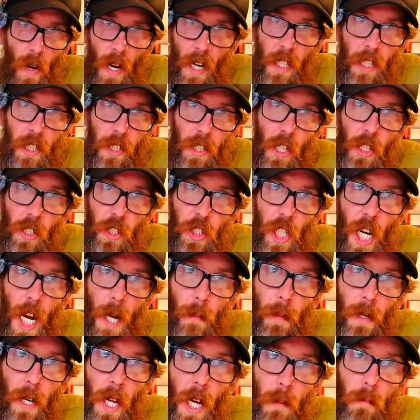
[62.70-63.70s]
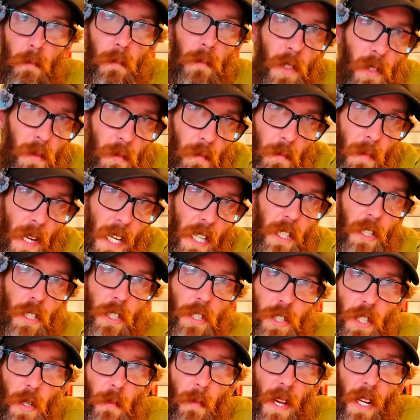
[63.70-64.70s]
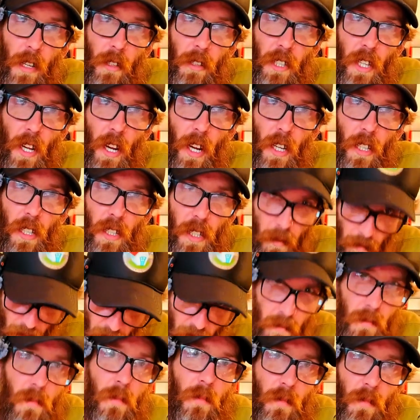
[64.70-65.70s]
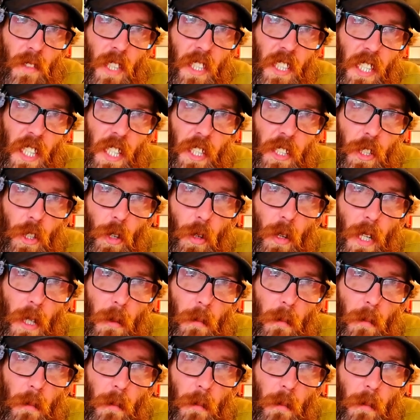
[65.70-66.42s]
ready to start chopping up, making your tomato sauce. Let's get to